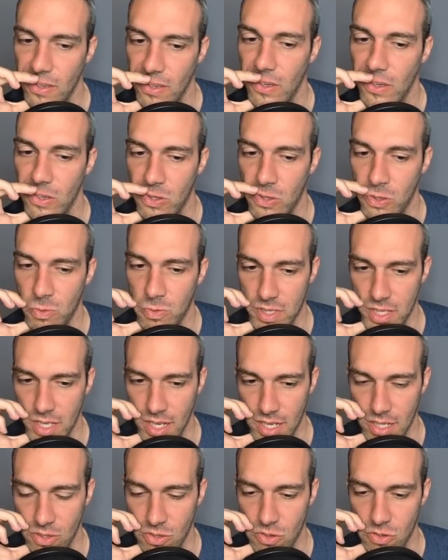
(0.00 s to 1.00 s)
You
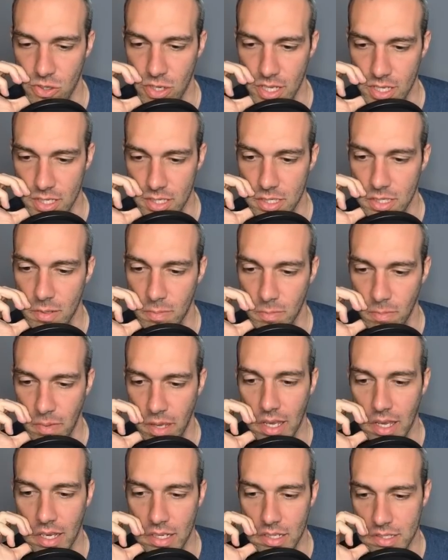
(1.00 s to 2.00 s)
didn't just
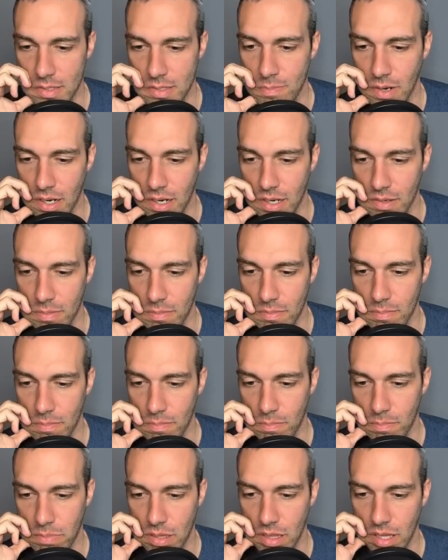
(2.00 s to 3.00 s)
make a smart
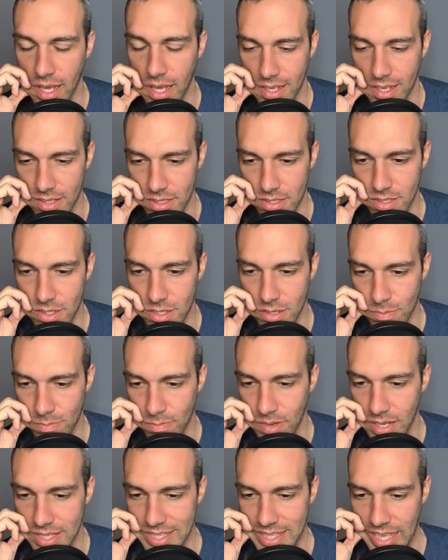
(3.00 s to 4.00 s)
play to
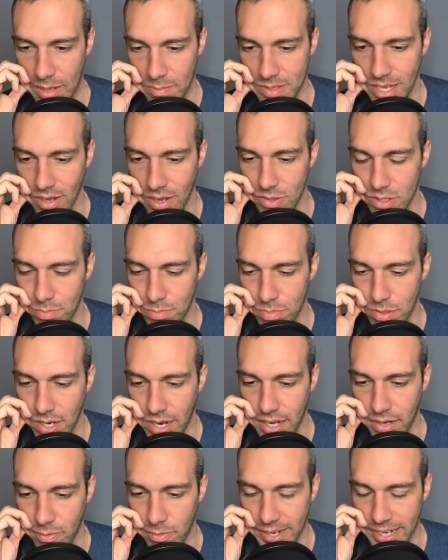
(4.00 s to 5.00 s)
mud slap down to brine
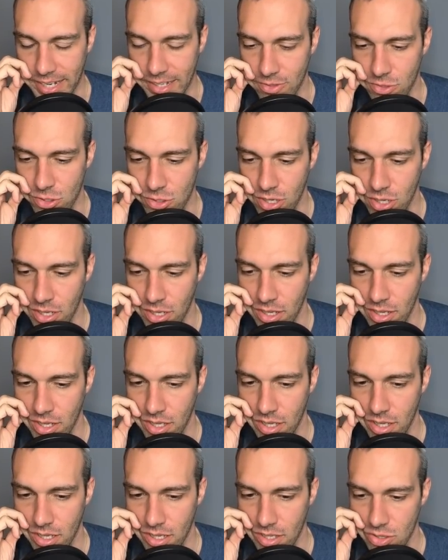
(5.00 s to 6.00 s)
range
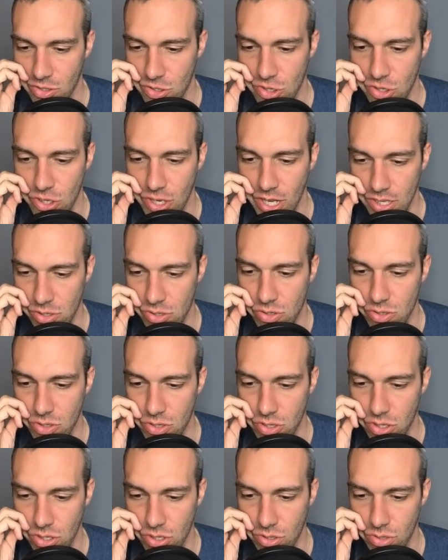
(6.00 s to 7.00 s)
just
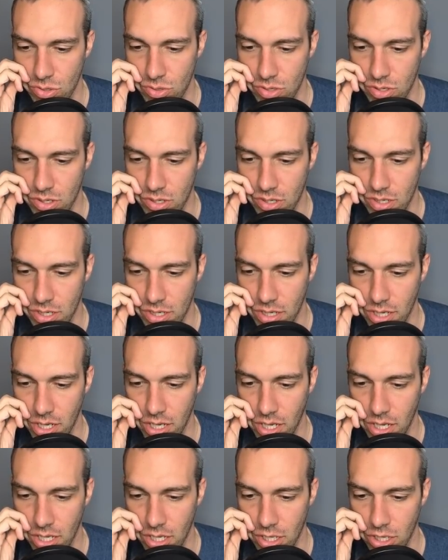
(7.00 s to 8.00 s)
to
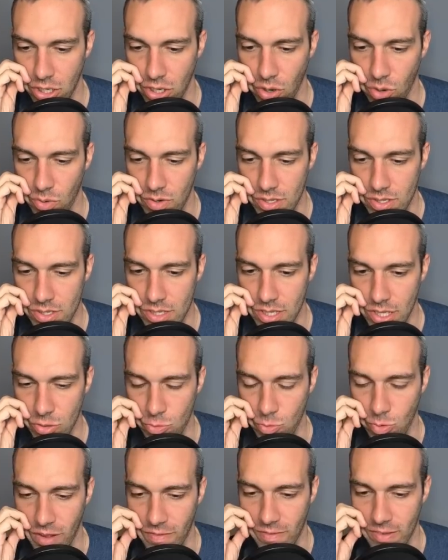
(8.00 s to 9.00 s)
go to Sludge
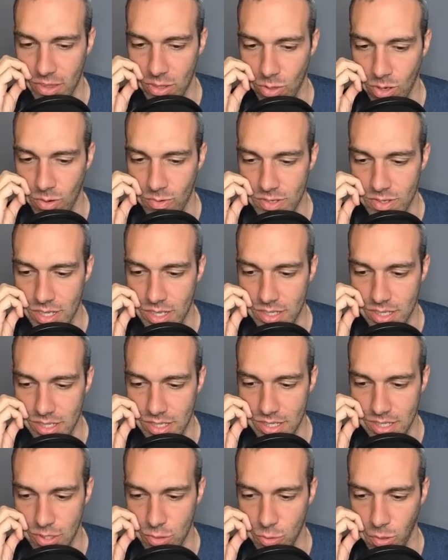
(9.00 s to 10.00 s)
Wave and throw resisted
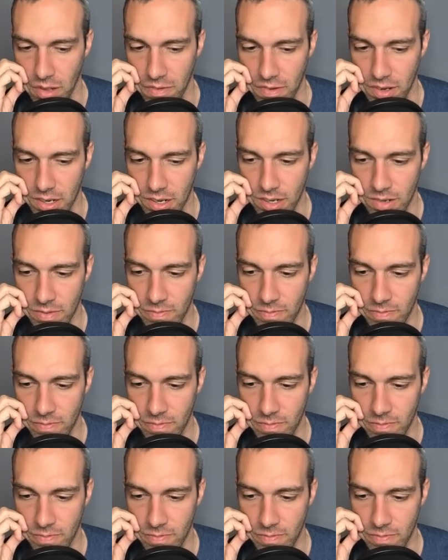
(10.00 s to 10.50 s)
Sludge Wave here.